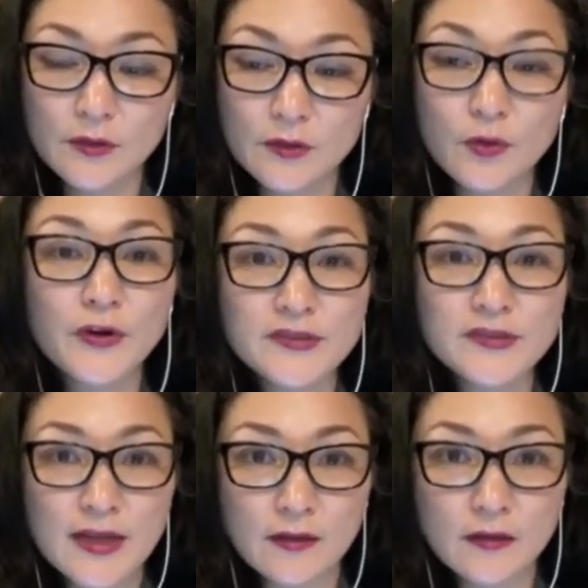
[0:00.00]
Lori
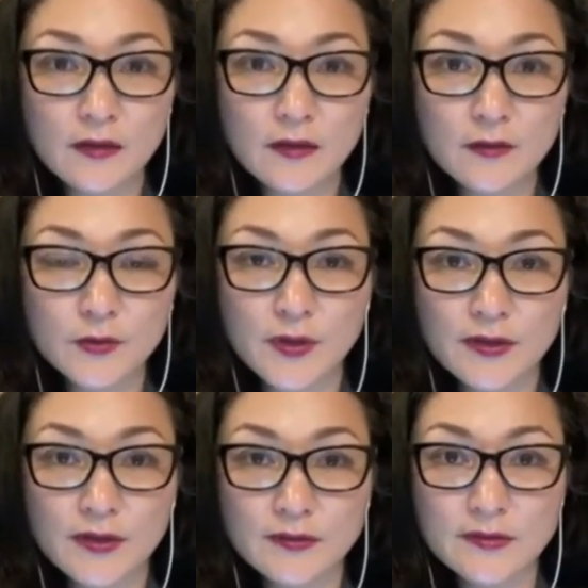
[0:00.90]
Snell, who
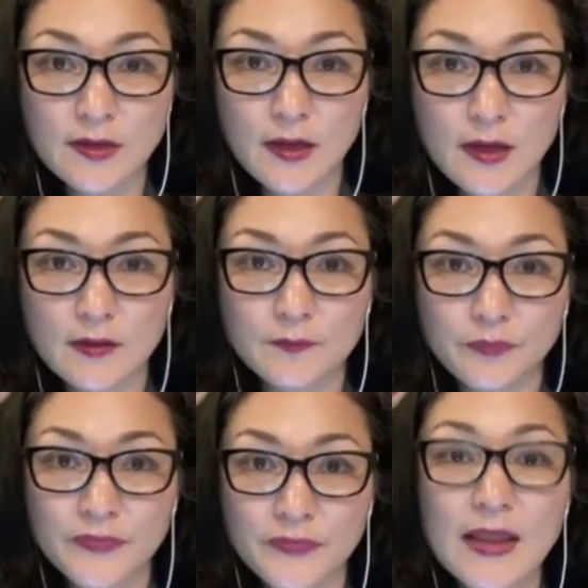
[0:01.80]
is
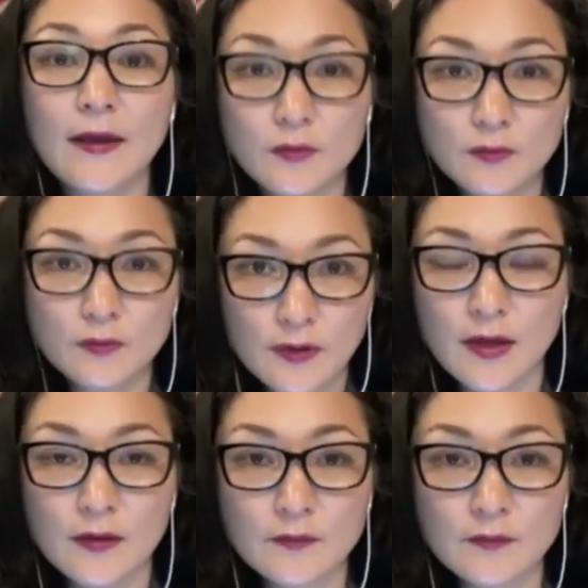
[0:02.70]
now
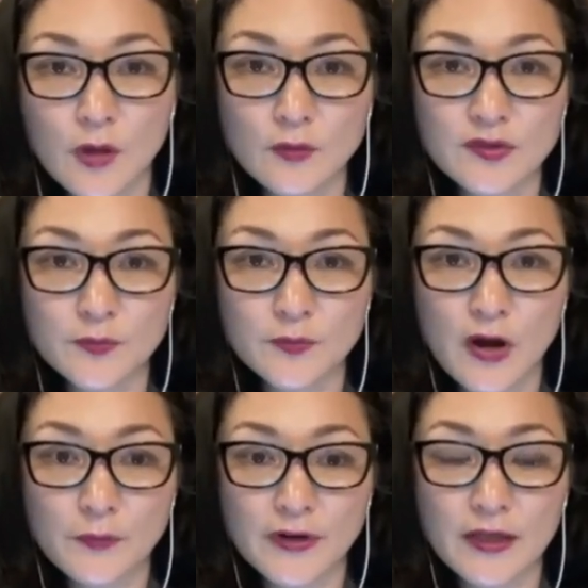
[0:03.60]
owns the
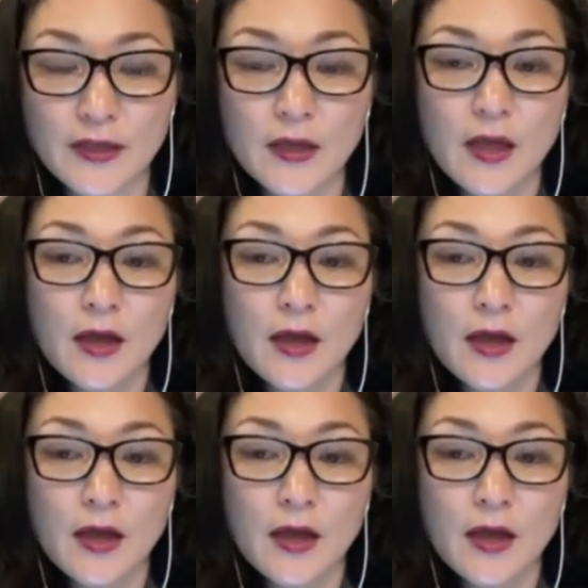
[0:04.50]
property,